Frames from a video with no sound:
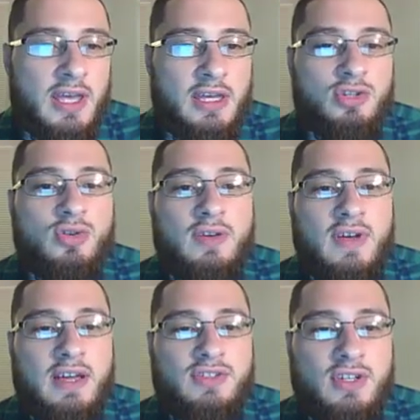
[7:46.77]
and you have
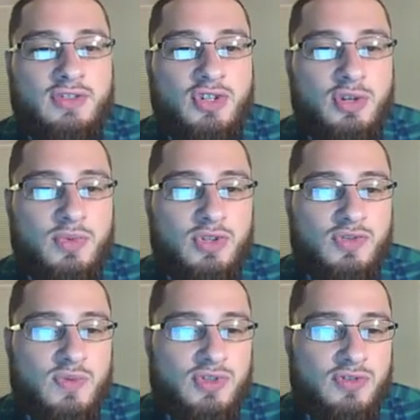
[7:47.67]
axon
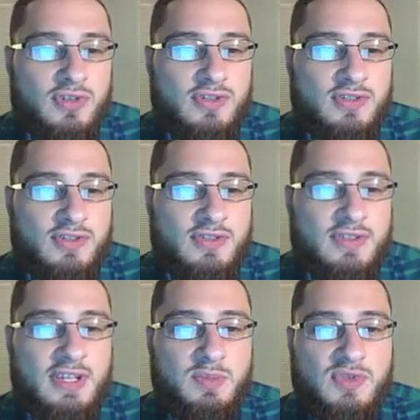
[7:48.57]
terminals, which are the
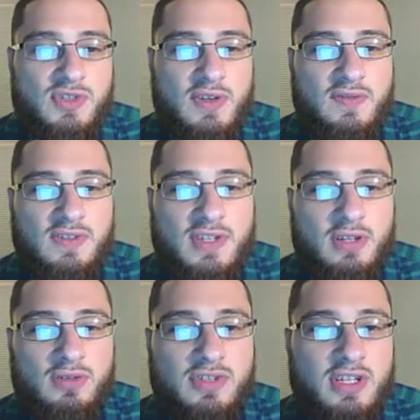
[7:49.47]
tips of the
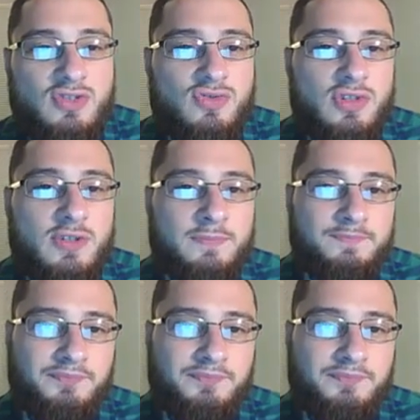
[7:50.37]
telodendria.